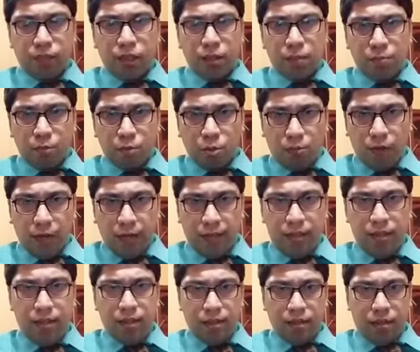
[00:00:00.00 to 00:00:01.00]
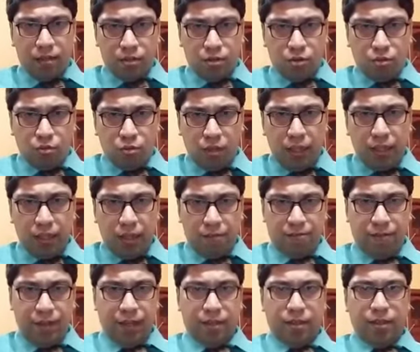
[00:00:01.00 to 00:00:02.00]
provide soothing
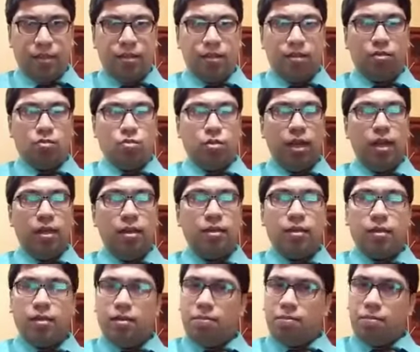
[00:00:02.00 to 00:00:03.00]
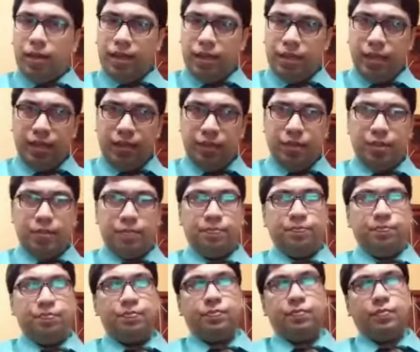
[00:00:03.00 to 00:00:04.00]
effect to the patient.
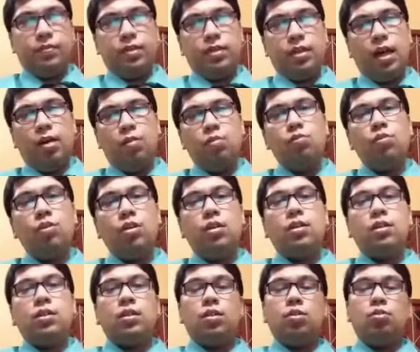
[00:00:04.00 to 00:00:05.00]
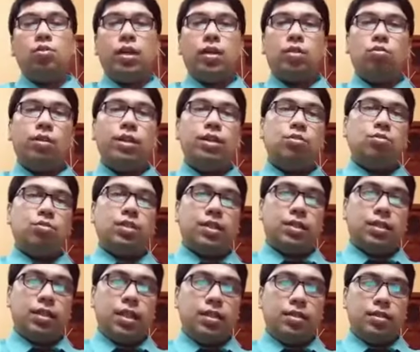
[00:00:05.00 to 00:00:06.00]
Now we are going to
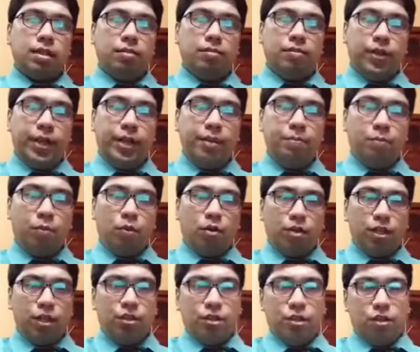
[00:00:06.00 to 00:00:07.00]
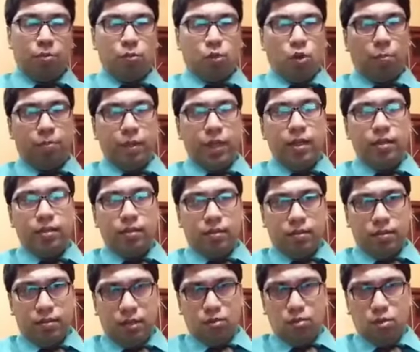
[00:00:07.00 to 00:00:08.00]
discuss a very important topic.
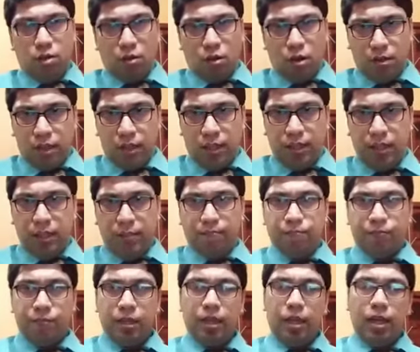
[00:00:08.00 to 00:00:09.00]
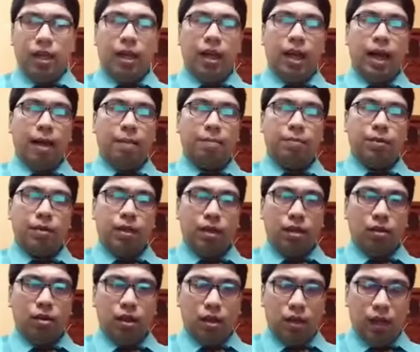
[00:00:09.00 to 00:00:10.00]
You already
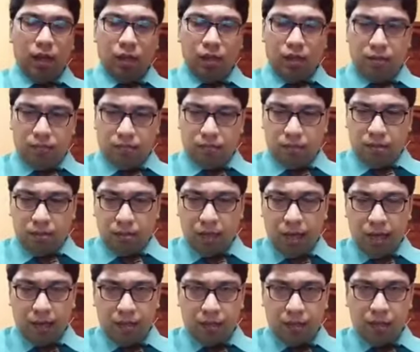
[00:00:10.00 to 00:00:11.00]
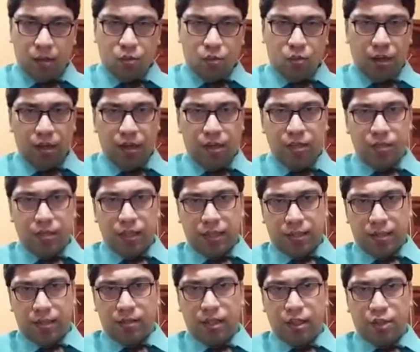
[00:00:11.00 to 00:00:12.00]
have learned the word,
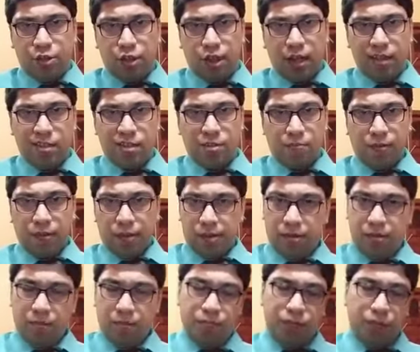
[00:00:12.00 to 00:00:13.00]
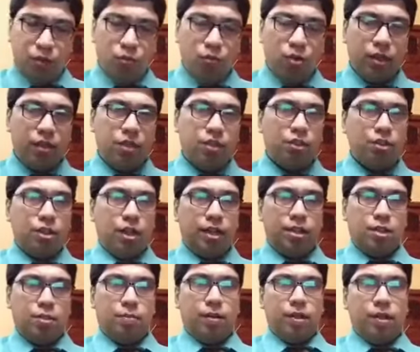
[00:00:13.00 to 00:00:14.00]
that is the transfer. What is
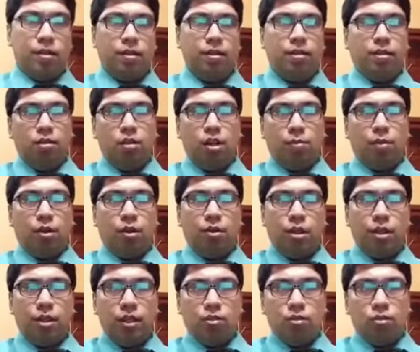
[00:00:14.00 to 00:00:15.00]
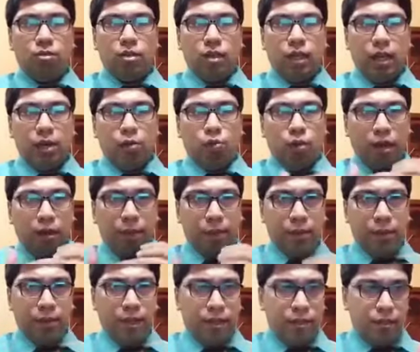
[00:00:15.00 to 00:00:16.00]
transfer? You have already known that one
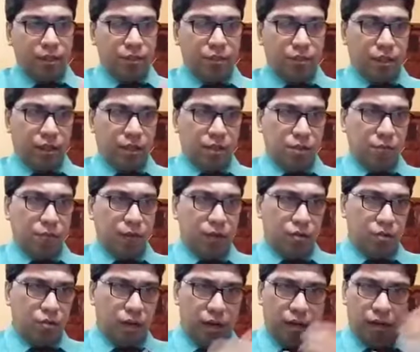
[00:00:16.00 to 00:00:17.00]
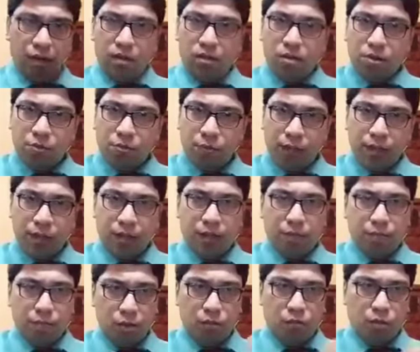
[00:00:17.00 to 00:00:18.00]
patient is transferred to another
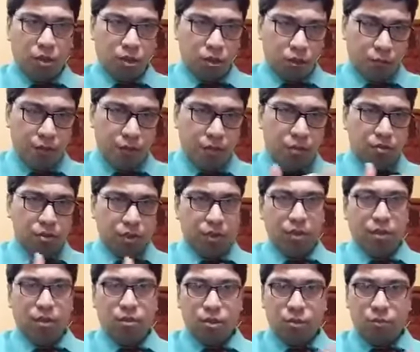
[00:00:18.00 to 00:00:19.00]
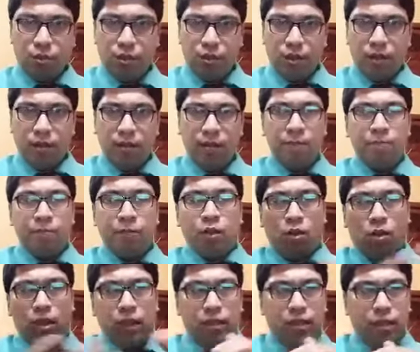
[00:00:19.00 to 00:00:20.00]
hospital, from one hospital to another hospital,
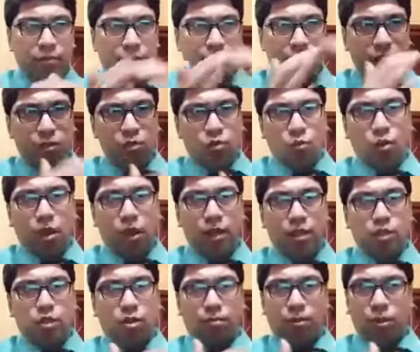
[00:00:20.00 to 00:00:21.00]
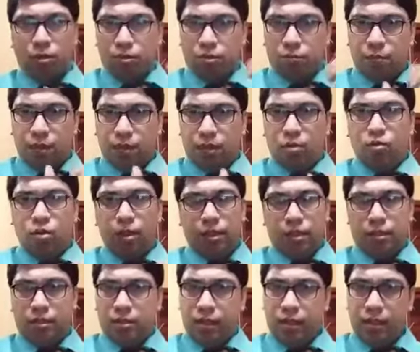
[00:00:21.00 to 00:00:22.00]
or in different wards of a hospital. What
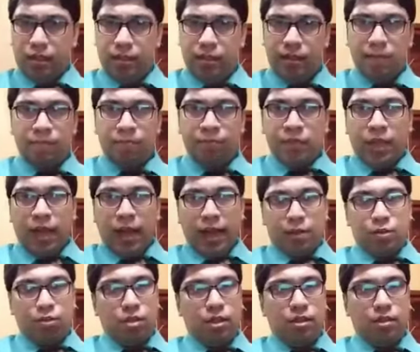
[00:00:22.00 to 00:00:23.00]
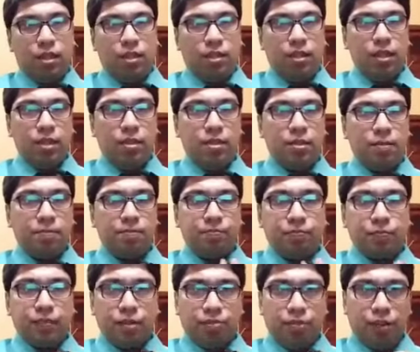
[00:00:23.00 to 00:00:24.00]
is this? Actually, this is,
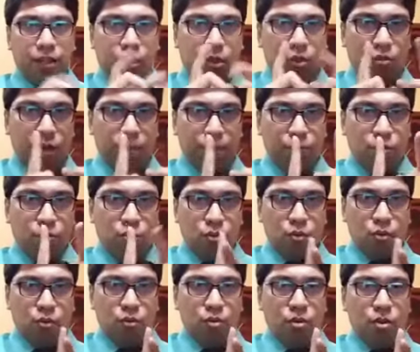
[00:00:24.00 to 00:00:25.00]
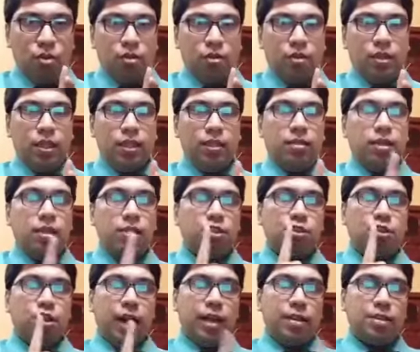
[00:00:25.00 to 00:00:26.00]
first you have to know this
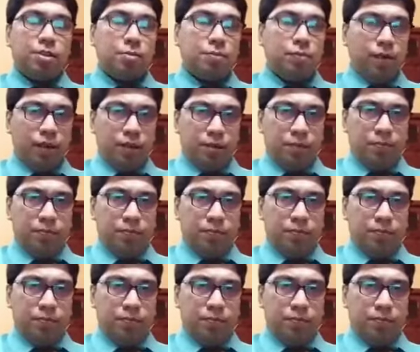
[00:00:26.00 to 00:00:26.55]
transfer